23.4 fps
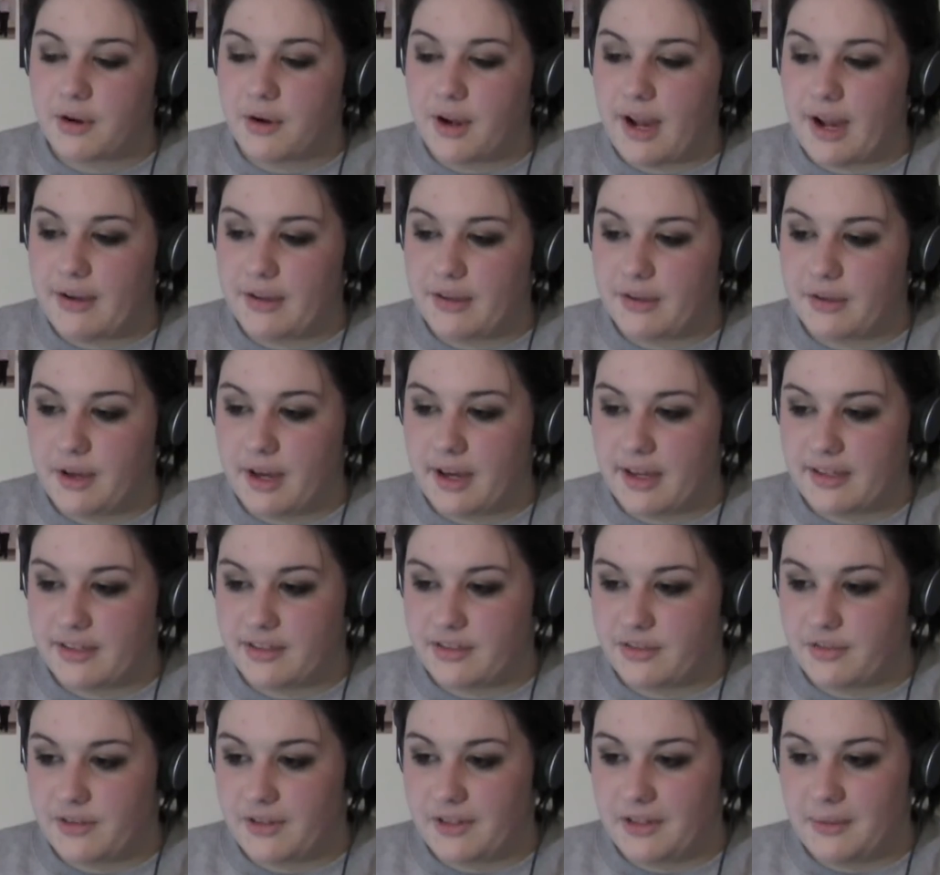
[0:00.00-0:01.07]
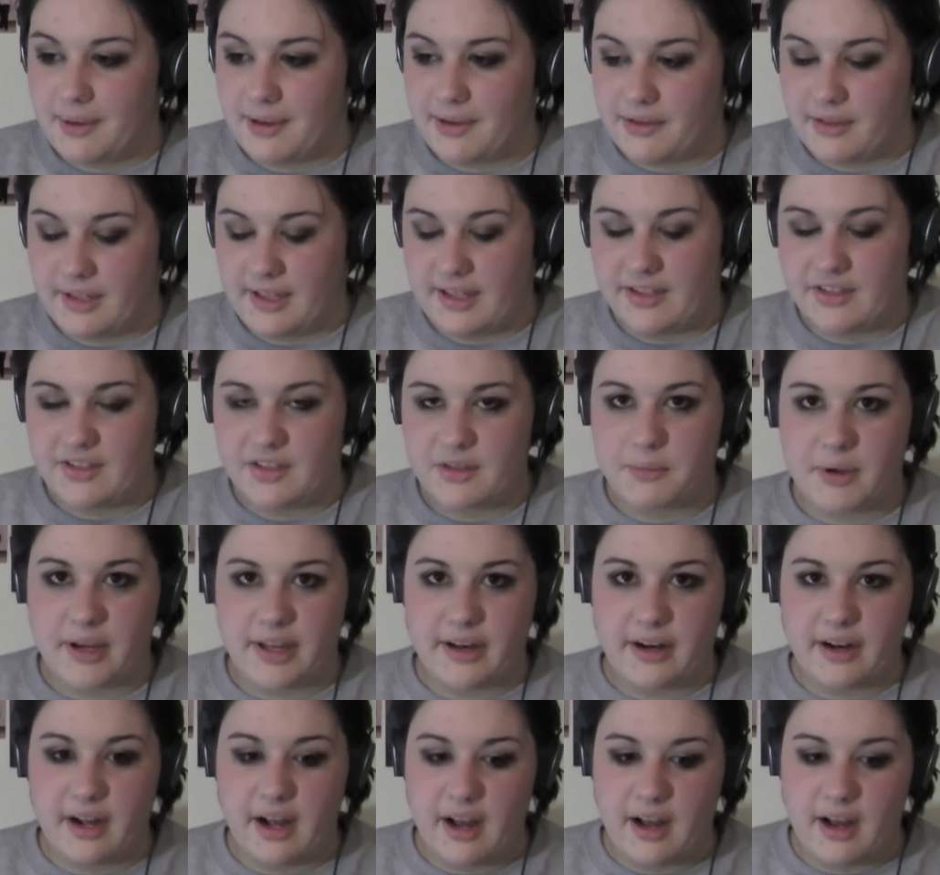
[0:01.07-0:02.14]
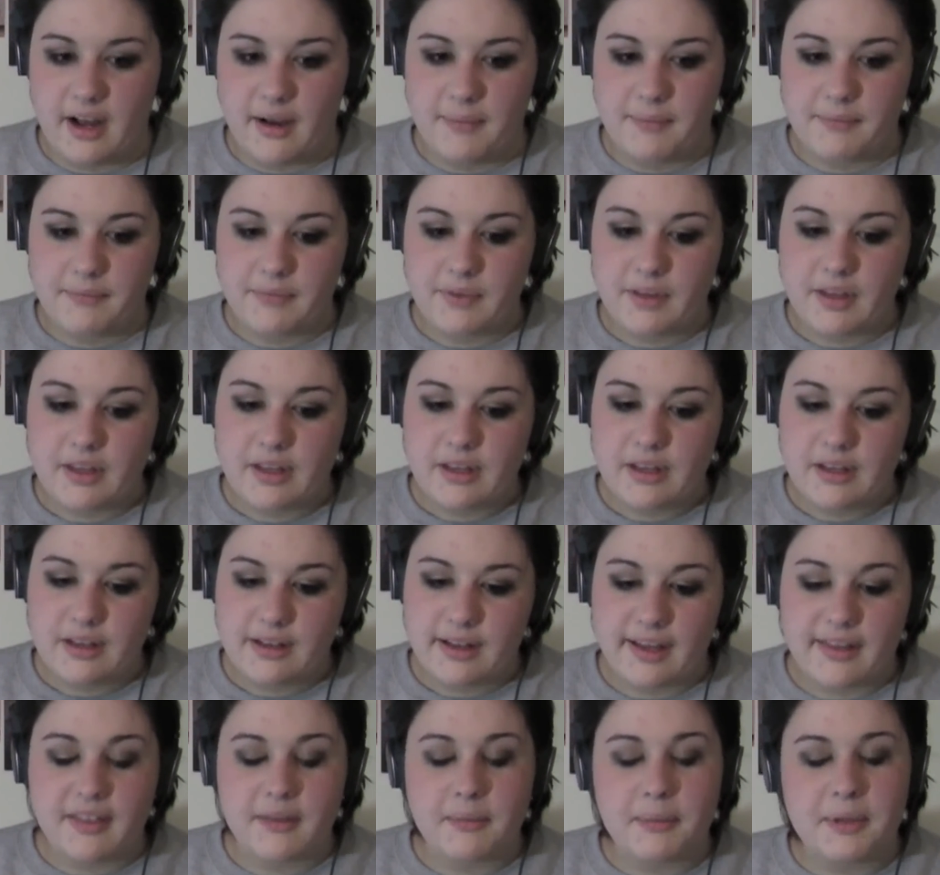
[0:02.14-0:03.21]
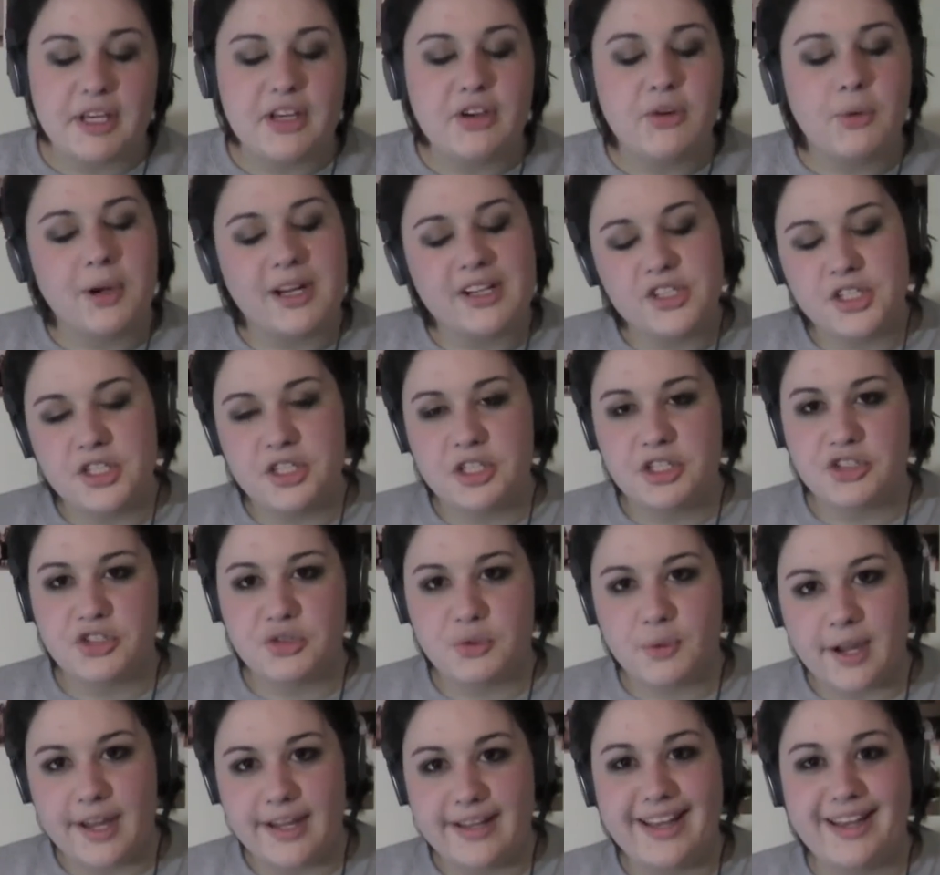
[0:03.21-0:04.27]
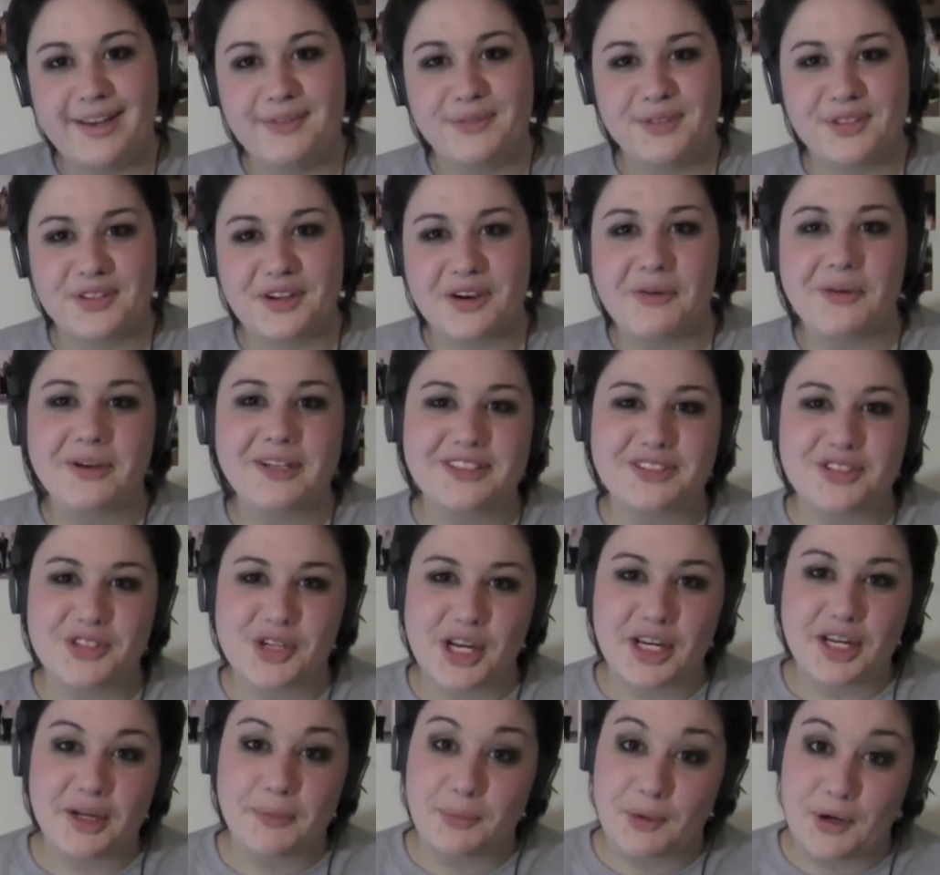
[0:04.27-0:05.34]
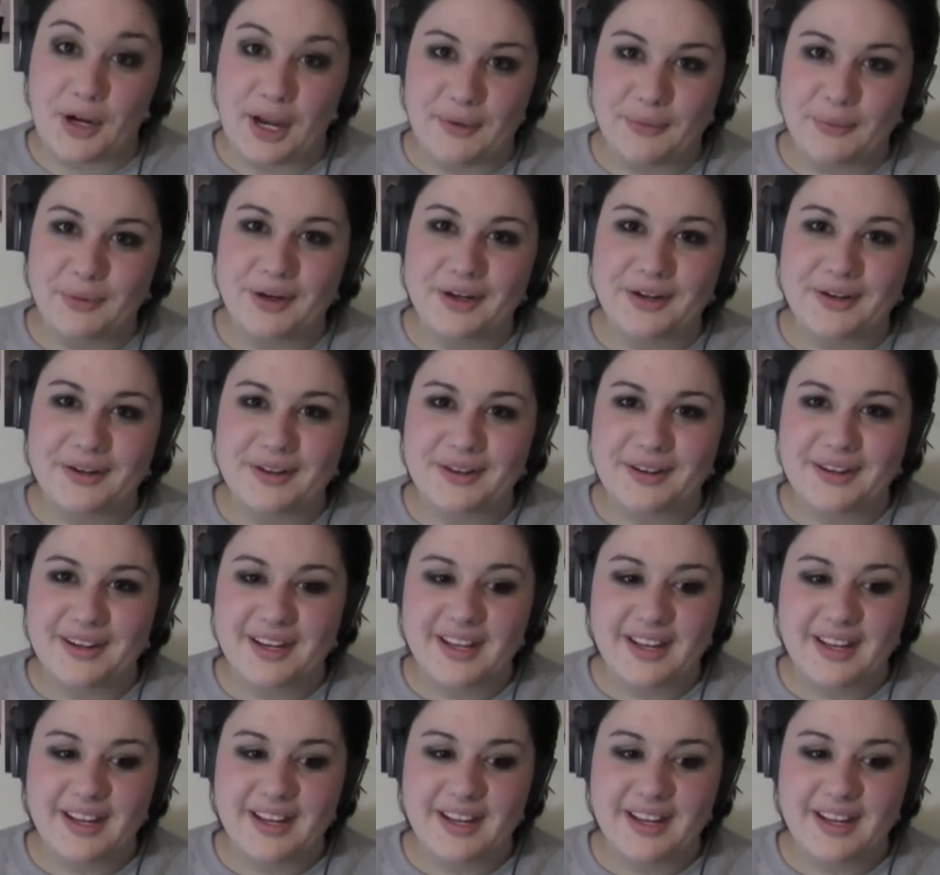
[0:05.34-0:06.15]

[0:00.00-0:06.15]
know how you guys feel about this, but, the big question in Twilight was always Jacob or Edward,